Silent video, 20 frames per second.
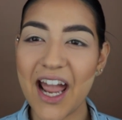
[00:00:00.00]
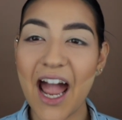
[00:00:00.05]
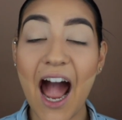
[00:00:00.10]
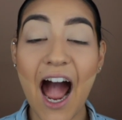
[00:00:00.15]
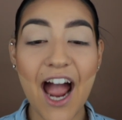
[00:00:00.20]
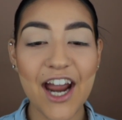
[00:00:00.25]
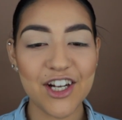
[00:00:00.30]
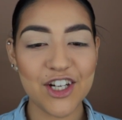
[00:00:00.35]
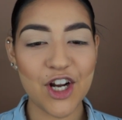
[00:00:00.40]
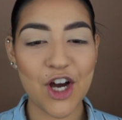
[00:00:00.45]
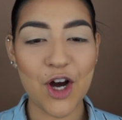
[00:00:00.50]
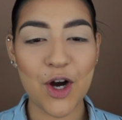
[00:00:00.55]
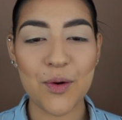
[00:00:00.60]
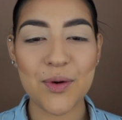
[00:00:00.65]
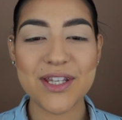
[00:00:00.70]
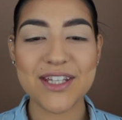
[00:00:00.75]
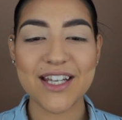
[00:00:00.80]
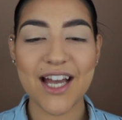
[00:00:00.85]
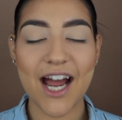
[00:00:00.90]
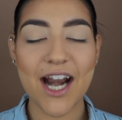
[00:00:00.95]
I know
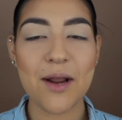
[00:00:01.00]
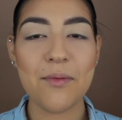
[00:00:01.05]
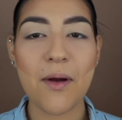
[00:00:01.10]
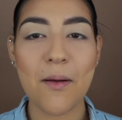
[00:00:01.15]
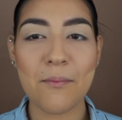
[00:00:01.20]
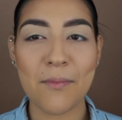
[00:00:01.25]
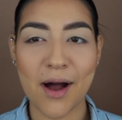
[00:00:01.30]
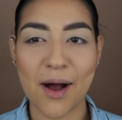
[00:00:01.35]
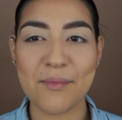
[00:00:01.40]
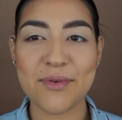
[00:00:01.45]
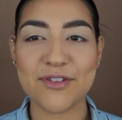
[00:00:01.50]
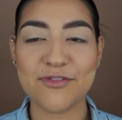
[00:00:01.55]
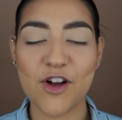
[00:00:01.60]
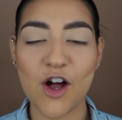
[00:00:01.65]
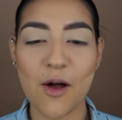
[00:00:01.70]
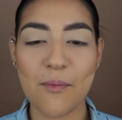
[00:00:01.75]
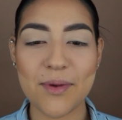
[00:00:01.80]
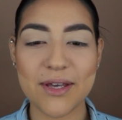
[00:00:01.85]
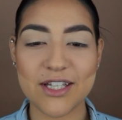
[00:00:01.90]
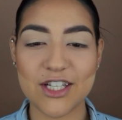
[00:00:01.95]
it's kind of my mom's
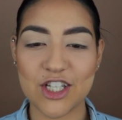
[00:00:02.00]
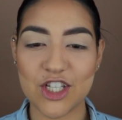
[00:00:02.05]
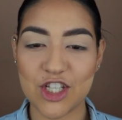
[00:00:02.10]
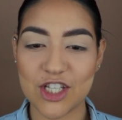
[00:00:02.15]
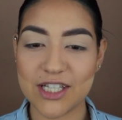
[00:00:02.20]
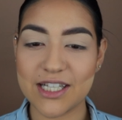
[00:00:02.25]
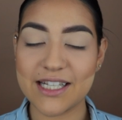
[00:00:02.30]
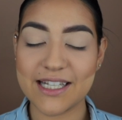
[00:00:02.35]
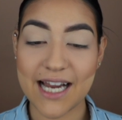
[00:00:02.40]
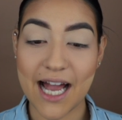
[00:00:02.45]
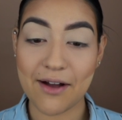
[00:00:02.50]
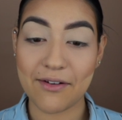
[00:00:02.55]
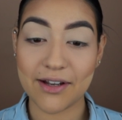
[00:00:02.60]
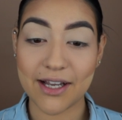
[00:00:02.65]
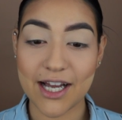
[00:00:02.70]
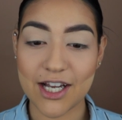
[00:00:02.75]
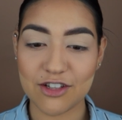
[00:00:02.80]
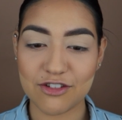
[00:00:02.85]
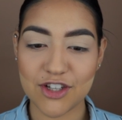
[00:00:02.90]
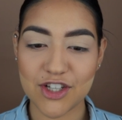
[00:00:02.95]
fault because she didn't have a
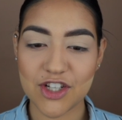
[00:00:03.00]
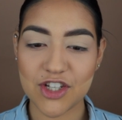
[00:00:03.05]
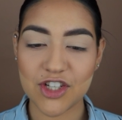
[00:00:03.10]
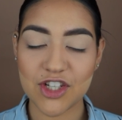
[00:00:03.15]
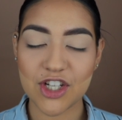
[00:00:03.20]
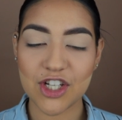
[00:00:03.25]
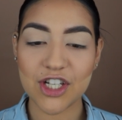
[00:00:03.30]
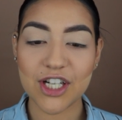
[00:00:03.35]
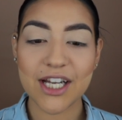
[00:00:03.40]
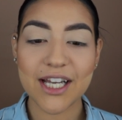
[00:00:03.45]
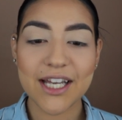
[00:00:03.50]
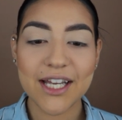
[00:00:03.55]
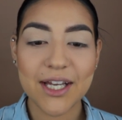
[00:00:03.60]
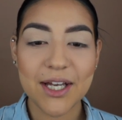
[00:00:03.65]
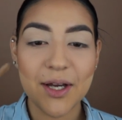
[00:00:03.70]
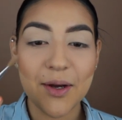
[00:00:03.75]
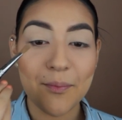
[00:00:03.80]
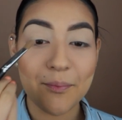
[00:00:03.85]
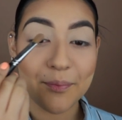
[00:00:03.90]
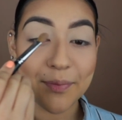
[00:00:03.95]
cash register,
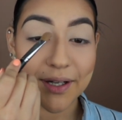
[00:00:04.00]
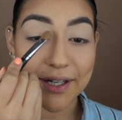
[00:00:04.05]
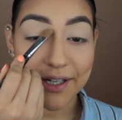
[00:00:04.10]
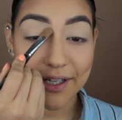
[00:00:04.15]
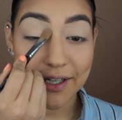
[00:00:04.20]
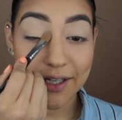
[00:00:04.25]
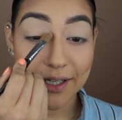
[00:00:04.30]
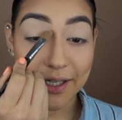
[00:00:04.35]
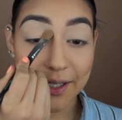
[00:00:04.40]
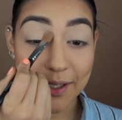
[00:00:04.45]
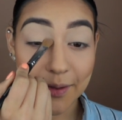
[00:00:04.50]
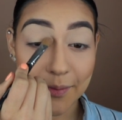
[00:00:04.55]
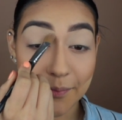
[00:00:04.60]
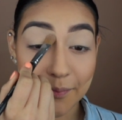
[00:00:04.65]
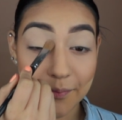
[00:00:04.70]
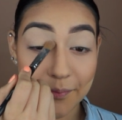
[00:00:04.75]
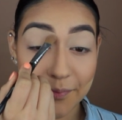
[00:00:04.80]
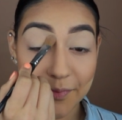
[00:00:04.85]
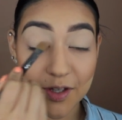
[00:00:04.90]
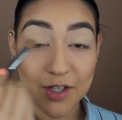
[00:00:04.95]
but
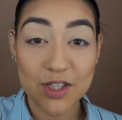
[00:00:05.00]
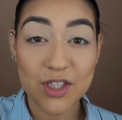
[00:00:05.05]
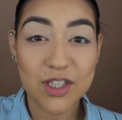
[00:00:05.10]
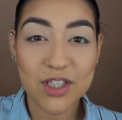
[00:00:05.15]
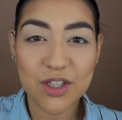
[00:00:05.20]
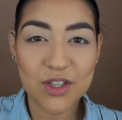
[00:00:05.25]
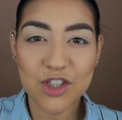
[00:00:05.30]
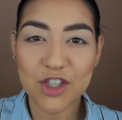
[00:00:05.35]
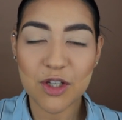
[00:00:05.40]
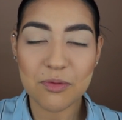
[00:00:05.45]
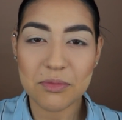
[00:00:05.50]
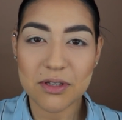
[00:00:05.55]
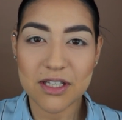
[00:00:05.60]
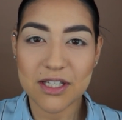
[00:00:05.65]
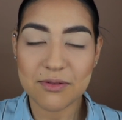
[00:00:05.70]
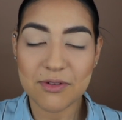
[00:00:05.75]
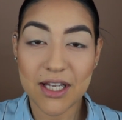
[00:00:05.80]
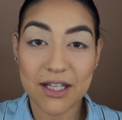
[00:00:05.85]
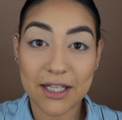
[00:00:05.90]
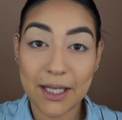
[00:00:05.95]
you still shouldn't be
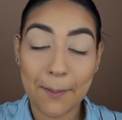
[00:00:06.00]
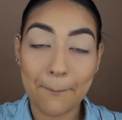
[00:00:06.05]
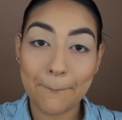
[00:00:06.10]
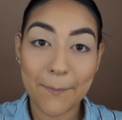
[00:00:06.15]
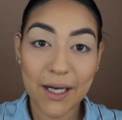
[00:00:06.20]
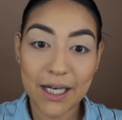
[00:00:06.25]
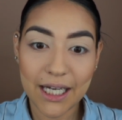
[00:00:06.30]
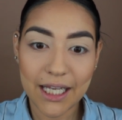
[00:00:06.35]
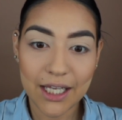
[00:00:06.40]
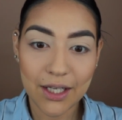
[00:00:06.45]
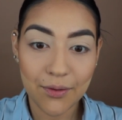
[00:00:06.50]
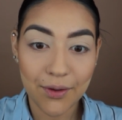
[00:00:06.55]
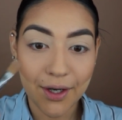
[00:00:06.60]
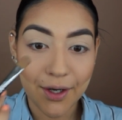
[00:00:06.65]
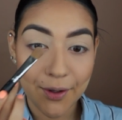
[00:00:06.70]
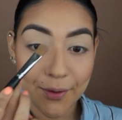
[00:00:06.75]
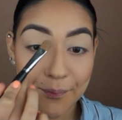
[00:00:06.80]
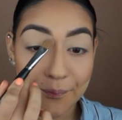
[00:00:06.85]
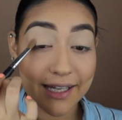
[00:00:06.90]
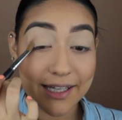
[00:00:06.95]
stealing money, you
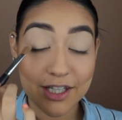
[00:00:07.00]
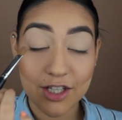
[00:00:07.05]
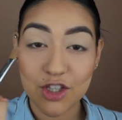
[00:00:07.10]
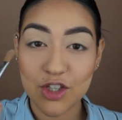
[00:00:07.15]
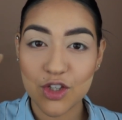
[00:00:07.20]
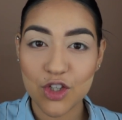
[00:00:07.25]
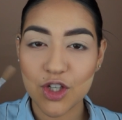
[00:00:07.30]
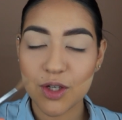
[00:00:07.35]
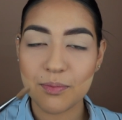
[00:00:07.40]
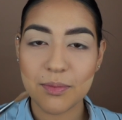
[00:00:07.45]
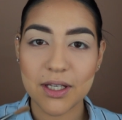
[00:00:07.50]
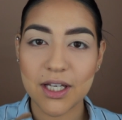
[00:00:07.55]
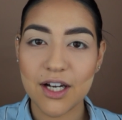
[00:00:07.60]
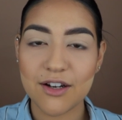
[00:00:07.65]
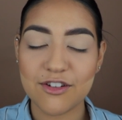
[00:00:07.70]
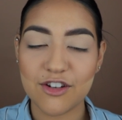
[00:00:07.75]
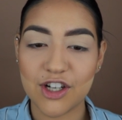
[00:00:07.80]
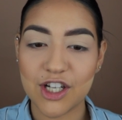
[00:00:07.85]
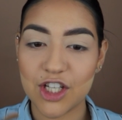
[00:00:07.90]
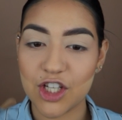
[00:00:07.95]
know, and you shouldn't be
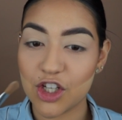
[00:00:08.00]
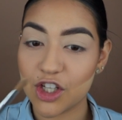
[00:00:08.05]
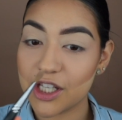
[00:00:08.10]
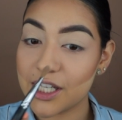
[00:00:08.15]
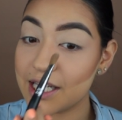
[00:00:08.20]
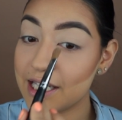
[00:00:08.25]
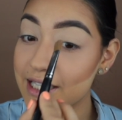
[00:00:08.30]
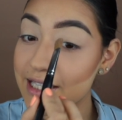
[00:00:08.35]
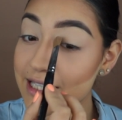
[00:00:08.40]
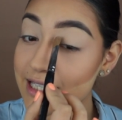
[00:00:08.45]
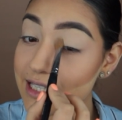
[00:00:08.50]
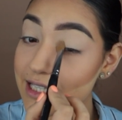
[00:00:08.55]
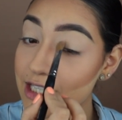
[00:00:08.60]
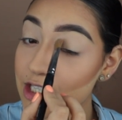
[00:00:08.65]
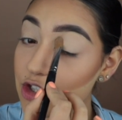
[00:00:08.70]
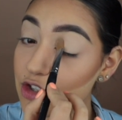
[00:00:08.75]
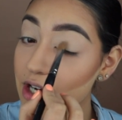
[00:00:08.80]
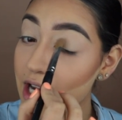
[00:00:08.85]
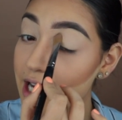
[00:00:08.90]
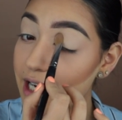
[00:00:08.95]
covering your kids'
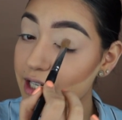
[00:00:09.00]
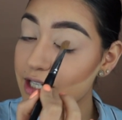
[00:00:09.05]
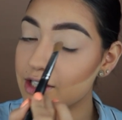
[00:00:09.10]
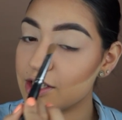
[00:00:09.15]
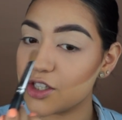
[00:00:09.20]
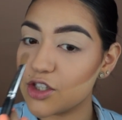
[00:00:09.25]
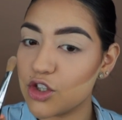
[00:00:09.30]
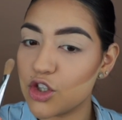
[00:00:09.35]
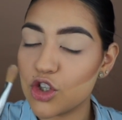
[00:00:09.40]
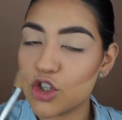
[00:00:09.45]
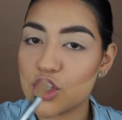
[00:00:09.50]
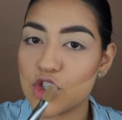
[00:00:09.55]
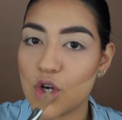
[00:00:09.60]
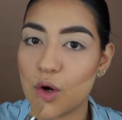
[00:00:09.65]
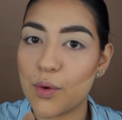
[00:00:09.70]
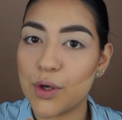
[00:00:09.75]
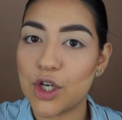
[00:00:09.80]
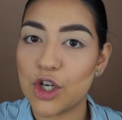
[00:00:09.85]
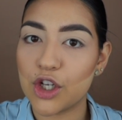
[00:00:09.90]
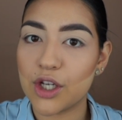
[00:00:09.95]
track because you're
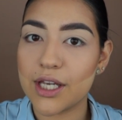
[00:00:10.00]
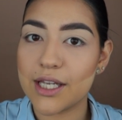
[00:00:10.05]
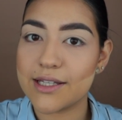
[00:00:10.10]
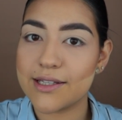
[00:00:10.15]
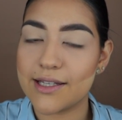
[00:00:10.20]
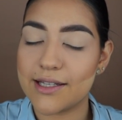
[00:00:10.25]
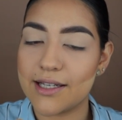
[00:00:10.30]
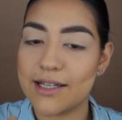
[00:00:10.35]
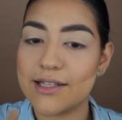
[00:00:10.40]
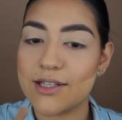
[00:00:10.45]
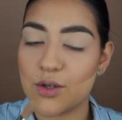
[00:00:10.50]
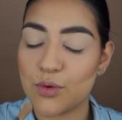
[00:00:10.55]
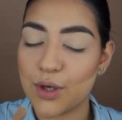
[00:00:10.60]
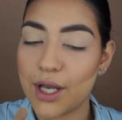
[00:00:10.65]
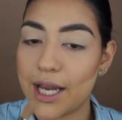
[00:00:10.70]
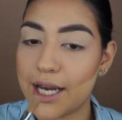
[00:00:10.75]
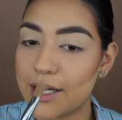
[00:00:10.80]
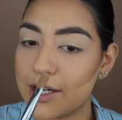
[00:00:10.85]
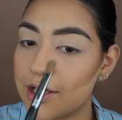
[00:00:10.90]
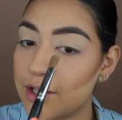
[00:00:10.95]
showing your kids it's
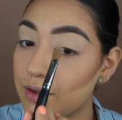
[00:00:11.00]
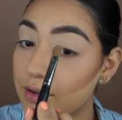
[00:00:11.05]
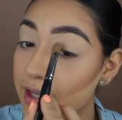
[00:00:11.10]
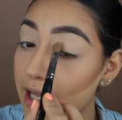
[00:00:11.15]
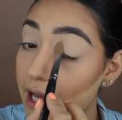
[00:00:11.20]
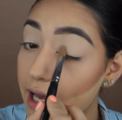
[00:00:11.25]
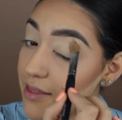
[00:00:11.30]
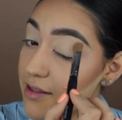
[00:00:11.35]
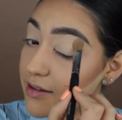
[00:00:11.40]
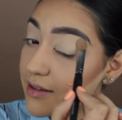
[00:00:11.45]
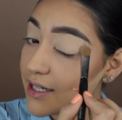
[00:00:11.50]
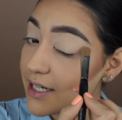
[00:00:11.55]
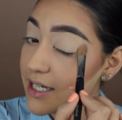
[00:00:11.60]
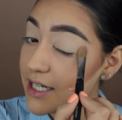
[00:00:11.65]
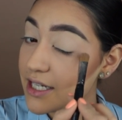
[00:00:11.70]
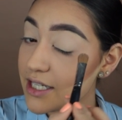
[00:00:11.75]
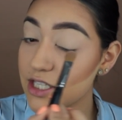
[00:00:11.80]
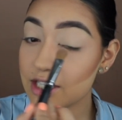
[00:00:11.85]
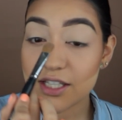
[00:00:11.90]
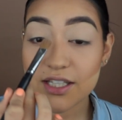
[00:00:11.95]
okay to do that. The
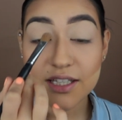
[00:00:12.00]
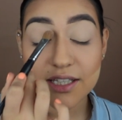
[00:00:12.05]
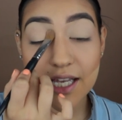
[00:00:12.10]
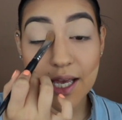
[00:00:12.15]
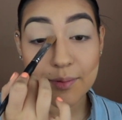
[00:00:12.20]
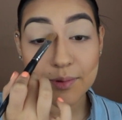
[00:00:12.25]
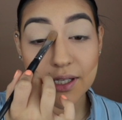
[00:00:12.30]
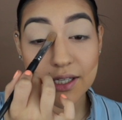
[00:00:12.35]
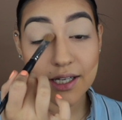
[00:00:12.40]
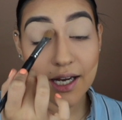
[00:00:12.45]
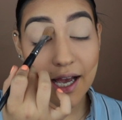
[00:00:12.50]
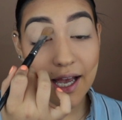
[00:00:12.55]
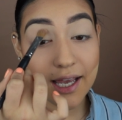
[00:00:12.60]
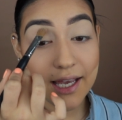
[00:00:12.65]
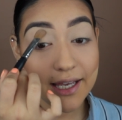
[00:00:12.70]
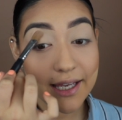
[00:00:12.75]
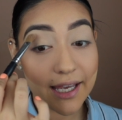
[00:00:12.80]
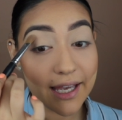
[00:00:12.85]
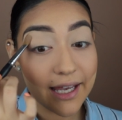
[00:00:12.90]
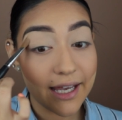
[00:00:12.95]
lady just kept
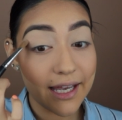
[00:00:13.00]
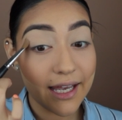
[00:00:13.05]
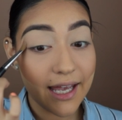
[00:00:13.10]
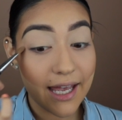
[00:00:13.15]
denying it.